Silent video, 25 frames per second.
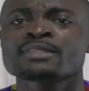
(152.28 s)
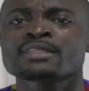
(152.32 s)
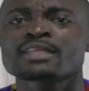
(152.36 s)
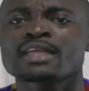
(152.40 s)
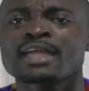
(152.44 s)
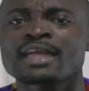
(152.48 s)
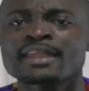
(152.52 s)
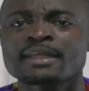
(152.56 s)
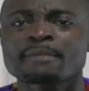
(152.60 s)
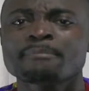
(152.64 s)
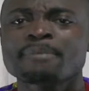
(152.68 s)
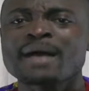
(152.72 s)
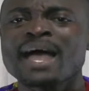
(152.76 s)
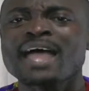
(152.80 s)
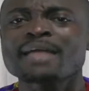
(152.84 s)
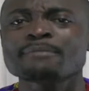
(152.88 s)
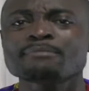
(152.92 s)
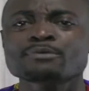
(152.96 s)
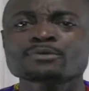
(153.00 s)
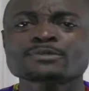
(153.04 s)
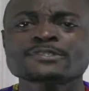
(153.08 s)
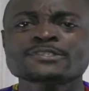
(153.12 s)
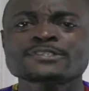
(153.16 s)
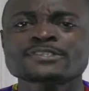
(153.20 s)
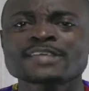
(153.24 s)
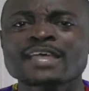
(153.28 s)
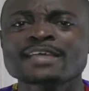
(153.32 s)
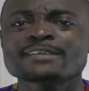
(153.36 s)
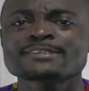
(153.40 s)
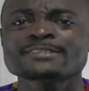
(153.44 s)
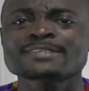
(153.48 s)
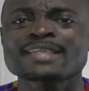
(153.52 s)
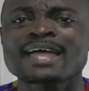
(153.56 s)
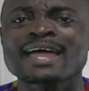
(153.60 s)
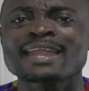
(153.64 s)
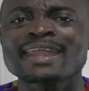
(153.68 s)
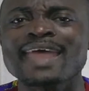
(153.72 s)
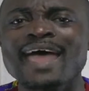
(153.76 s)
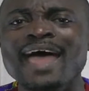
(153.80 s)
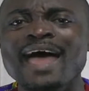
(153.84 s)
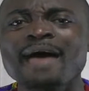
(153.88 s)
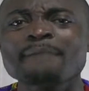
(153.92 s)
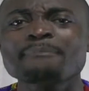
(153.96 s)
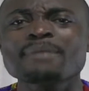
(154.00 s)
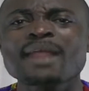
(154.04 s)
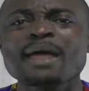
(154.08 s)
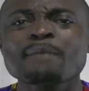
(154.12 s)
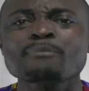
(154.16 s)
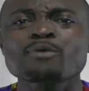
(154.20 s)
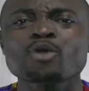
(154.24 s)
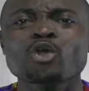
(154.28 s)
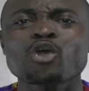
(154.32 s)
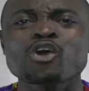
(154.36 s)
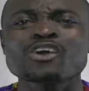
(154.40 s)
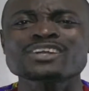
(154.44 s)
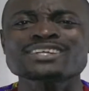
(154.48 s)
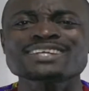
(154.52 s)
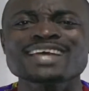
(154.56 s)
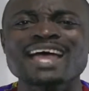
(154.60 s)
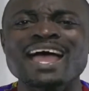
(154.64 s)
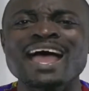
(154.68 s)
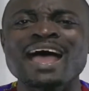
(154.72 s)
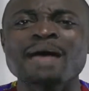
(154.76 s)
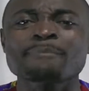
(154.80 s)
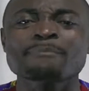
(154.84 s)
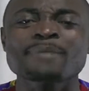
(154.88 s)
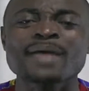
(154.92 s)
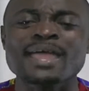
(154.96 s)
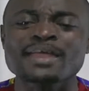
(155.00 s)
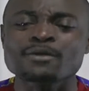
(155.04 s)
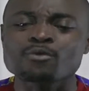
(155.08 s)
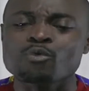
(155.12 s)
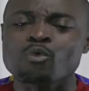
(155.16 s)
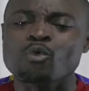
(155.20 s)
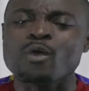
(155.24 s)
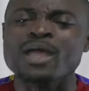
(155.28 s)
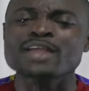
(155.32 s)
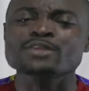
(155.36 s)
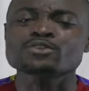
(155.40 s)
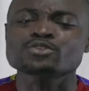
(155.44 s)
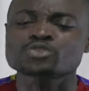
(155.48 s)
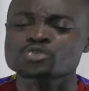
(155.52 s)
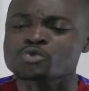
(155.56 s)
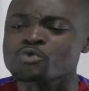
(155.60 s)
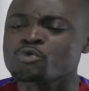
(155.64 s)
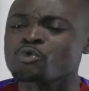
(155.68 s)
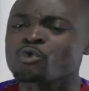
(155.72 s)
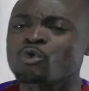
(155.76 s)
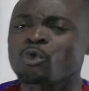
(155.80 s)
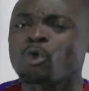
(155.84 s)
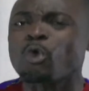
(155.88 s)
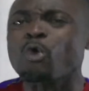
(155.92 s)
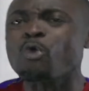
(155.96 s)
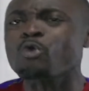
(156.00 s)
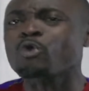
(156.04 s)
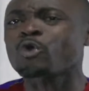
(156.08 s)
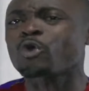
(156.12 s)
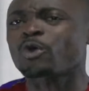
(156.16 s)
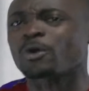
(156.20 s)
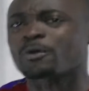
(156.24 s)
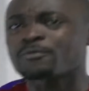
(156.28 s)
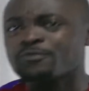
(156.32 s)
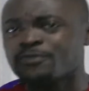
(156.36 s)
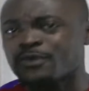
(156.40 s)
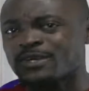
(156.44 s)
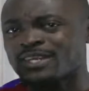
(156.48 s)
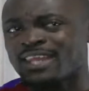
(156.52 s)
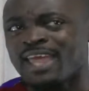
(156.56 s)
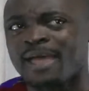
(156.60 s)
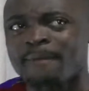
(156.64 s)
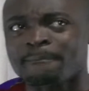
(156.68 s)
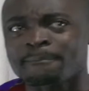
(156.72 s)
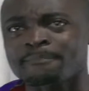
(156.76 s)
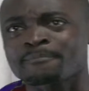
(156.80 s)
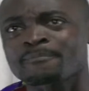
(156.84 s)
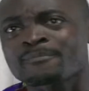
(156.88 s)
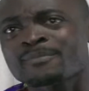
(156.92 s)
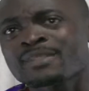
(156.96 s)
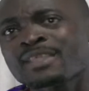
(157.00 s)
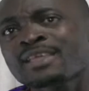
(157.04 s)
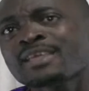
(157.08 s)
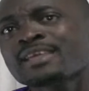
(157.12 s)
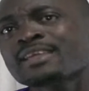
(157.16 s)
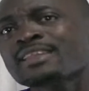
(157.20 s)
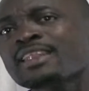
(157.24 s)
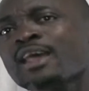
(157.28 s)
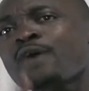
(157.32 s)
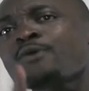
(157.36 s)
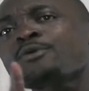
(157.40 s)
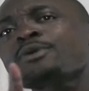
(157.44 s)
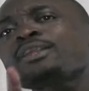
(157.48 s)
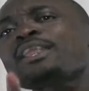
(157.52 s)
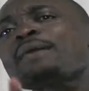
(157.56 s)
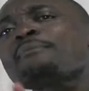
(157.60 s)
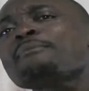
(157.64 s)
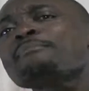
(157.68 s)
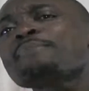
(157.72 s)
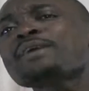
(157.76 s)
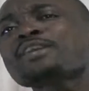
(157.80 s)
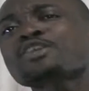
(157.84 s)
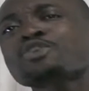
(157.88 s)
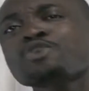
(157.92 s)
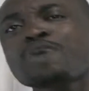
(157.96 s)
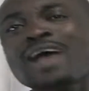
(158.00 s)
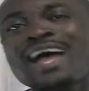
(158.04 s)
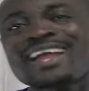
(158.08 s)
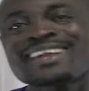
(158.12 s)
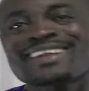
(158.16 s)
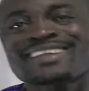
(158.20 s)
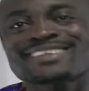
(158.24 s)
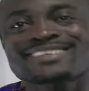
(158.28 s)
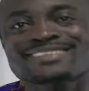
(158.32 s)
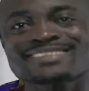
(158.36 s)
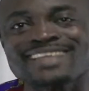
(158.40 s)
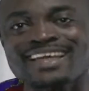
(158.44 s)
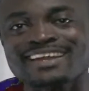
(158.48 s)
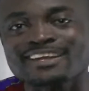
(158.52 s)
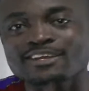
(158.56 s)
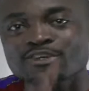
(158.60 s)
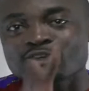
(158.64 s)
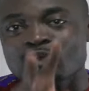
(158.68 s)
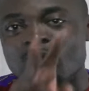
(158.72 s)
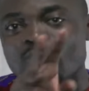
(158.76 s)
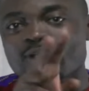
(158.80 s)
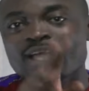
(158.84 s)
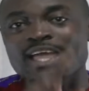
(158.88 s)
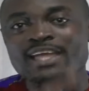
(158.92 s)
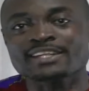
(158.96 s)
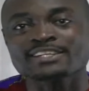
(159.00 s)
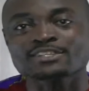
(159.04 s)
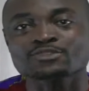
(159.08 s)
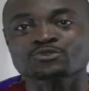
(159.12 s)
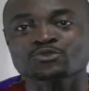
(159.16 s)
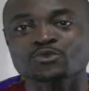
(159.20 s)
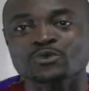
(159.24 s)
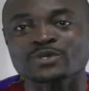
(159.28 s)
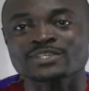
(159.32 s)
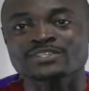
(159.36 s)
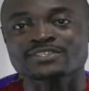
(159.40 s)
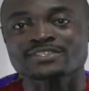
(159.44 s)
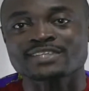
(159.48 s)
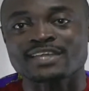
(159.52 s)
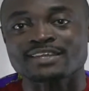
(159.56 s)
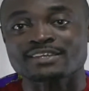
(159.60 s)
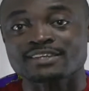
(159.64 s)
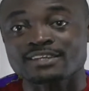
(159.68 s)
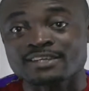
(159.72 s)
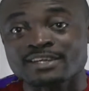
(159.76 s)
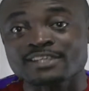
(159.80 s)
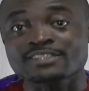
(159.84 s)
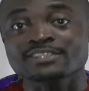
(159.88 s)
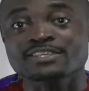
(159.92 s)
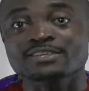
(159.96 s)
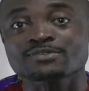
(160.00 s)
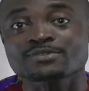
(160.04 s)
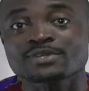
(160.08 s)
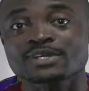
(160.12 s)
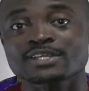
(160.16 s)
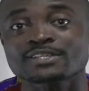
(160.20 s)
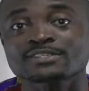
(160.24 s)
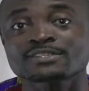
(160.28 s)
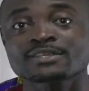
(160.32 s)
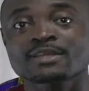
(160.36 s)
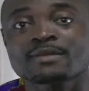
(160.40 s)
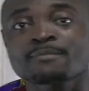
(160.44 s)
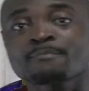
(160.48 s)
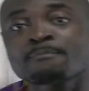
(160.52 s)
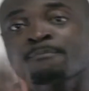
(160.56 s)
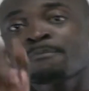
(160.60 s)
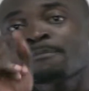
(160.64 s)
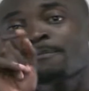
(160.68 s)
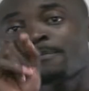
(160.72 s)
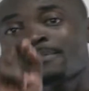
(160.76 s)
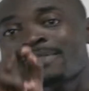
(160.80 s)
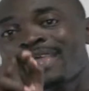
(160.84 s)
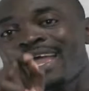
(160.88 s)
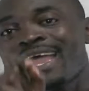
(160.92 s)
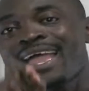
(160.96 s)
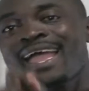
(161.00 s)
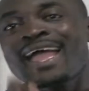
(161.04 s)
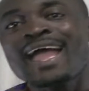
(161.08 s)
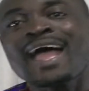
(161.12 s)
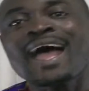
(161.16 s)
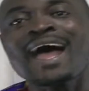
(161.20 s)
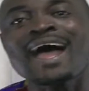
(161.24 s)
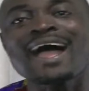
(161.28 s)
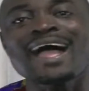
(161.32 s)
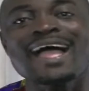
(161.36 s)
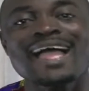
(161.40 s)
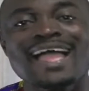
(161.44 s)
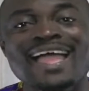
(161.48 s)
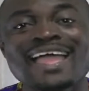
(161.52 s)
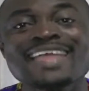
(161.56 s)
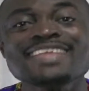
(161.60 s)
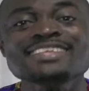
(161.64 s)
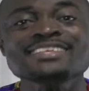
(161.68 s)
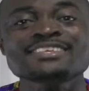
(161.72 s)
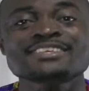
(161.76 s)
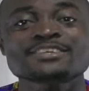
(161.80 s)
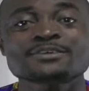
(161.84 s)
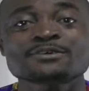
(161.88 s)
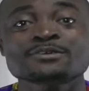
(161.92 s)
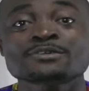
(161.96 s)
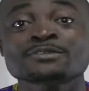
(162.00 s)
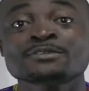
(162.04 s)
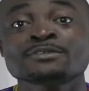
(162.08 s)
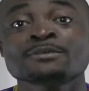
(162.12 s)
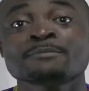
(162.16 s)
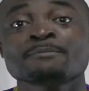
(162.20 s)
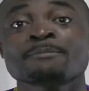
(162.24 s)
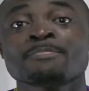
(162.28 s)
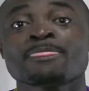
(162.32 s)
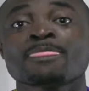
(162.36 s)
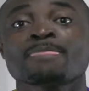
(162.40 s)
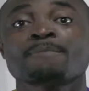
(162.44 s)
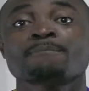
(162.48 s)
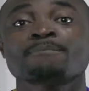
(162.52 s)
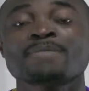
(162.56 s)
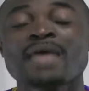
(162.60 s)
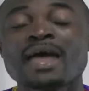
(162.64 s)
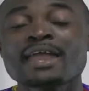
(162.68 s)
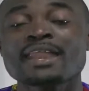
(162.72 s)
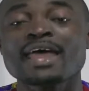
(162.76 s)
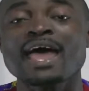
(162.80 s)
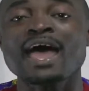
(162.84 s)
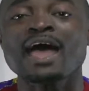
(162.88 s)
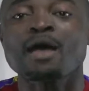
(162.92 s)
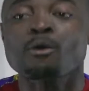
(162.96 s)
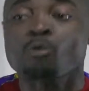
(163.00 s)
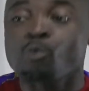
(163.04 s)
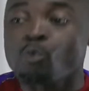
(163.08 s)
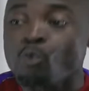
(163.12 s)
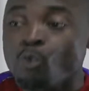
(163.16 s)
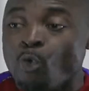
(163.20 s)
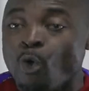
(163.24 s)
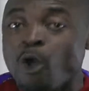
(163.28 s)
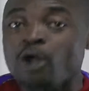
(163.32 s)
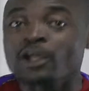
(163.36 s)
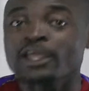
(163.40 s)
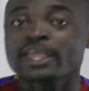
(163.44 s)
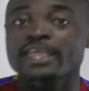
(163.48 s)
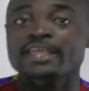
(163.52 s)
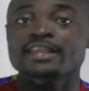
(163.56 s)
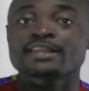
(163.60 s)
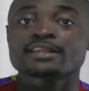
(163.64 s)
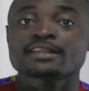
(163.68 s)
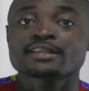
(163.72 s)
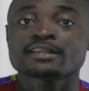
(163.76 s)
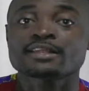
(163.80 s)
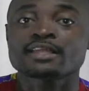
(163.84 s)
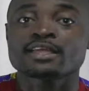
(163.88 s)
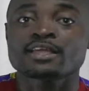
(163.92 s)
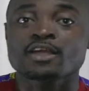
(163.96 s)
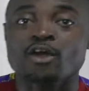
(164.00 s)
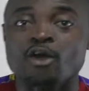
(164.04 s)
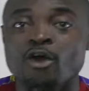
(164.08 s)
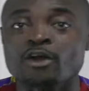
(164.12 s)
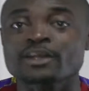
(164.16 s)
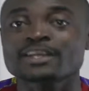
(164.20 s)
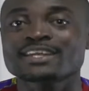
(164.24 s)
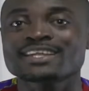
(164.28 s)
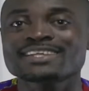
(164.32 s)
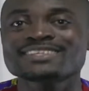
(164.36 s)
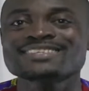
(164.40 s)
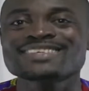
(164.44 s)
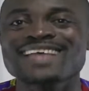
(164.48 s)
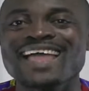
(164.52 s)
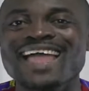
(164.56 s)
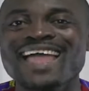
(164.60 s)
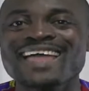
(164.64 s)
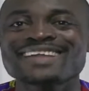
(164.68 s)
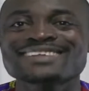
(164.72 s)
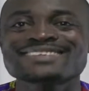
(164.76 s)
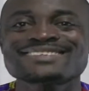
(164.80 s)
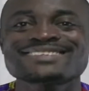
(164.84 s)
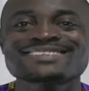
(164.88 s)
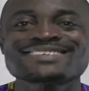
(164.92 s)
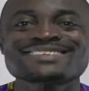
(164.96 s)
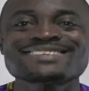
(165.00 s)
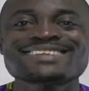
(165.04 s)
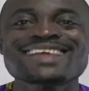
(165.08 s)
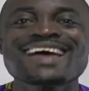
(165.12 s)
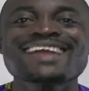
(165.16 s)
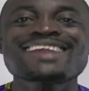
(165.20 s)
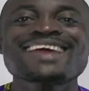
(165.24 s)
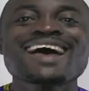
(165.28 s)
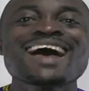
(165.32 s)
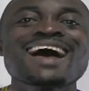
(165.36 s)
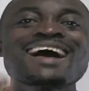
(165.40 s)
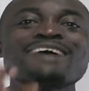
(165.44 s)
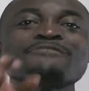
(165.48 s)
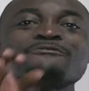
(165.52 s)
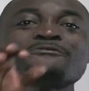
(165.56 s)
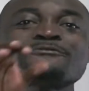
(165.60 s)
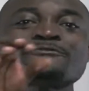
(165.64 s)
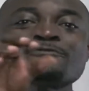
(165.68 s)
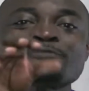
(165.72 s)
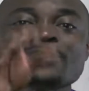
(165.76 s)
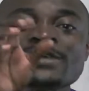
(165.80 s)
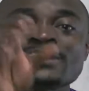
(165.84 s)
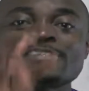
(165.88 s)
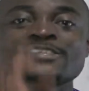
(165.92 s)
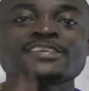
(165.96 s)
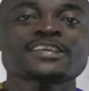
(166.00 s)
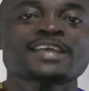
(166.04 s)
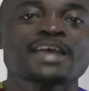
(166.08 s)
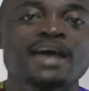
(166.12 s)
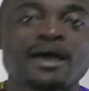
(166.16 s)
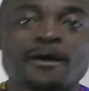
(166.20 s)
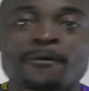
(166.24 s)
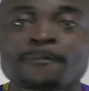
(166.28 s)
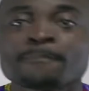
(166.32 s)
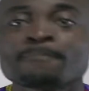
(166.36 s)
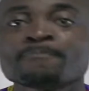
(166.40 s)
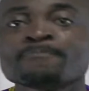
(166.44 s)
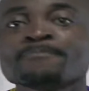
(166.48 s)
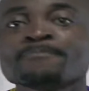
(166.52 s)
And the Bible says that Abraham got up and went to cook for them. Now let me make you understand it. Don't get it twisted. Listen to this. There are angels that are walking on this earth that are physical.